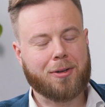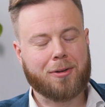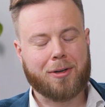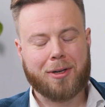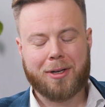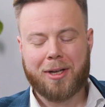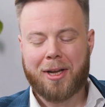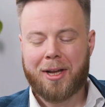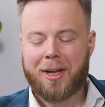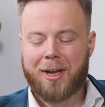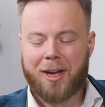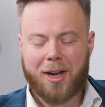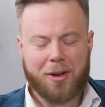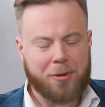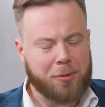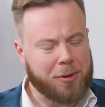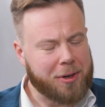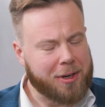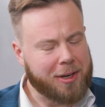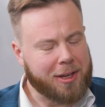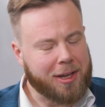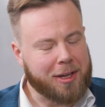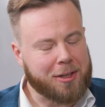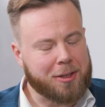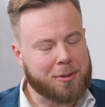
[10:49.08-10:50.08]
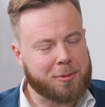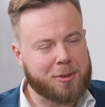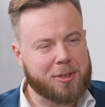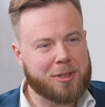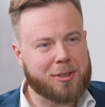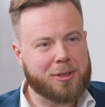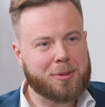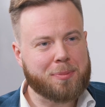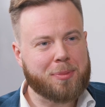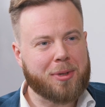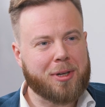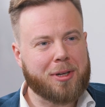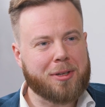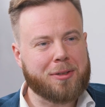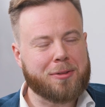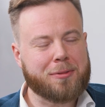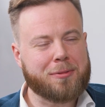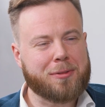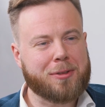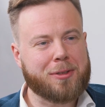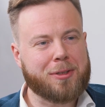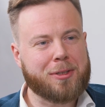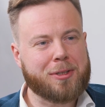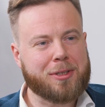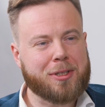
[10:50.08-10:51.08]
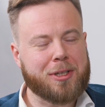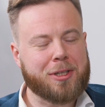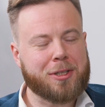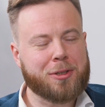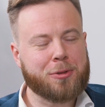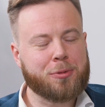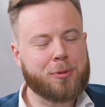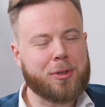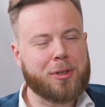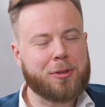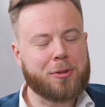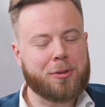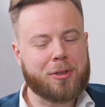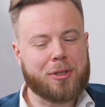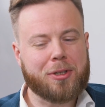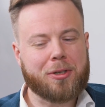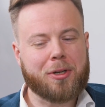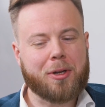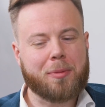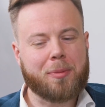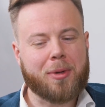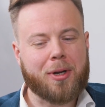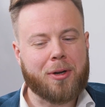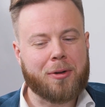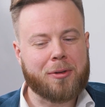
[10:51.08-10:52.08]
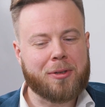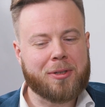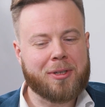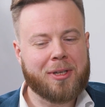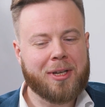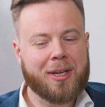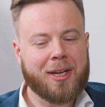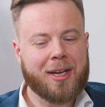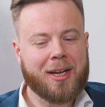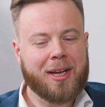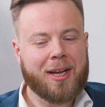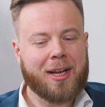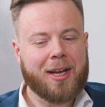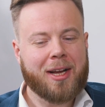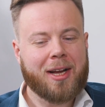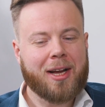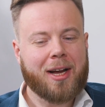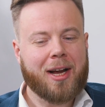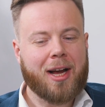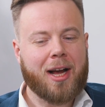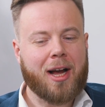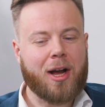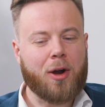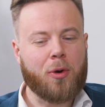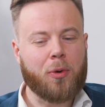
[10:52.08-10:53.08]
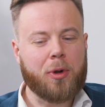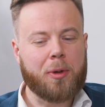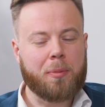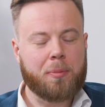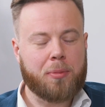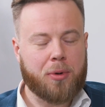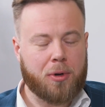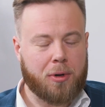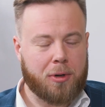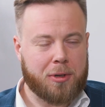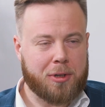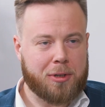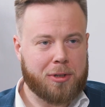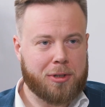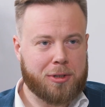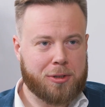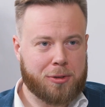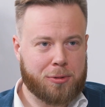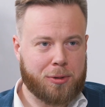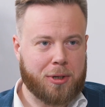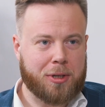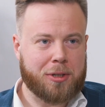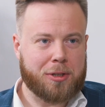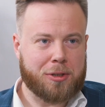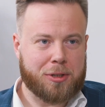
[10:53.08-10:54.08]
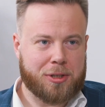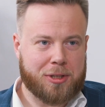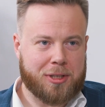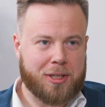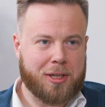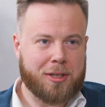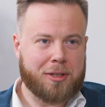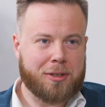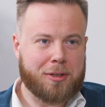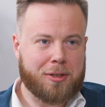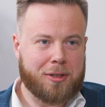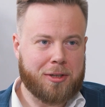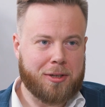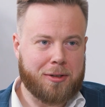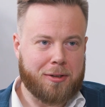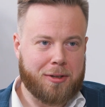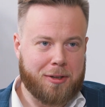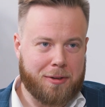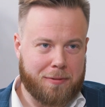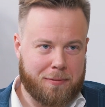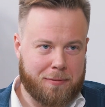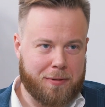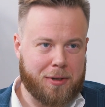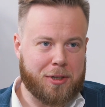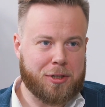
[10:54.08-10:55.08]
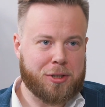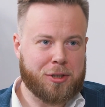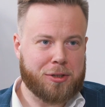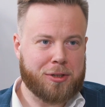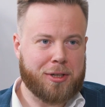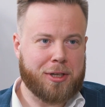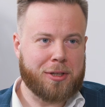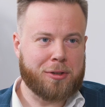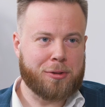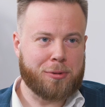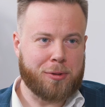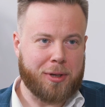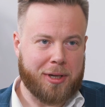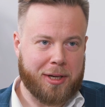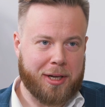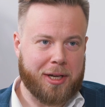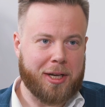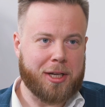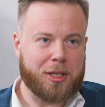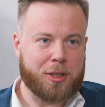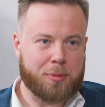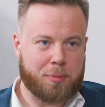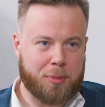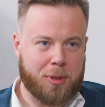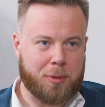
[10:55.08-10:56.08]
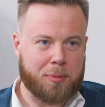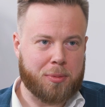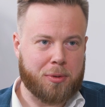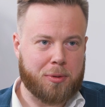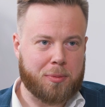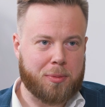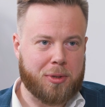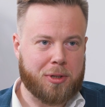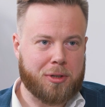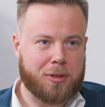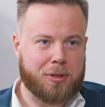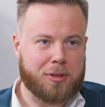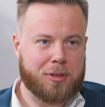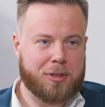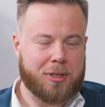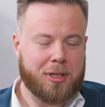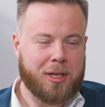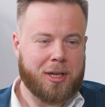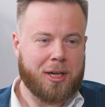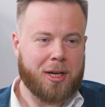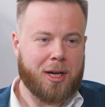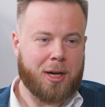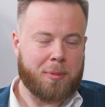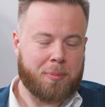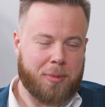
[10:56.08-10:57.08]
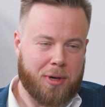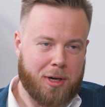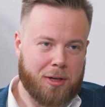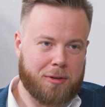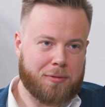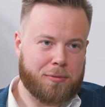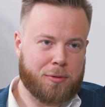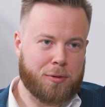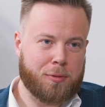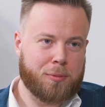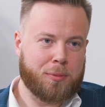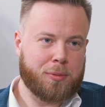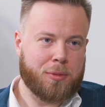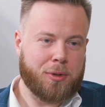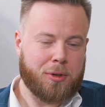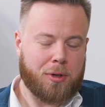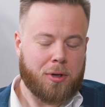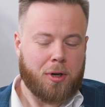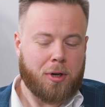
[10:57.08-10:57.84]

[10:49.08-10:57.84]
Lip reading: All right. I really like this part of the discussion when you talk about how important it is to understand the vision and to engage people, because apart from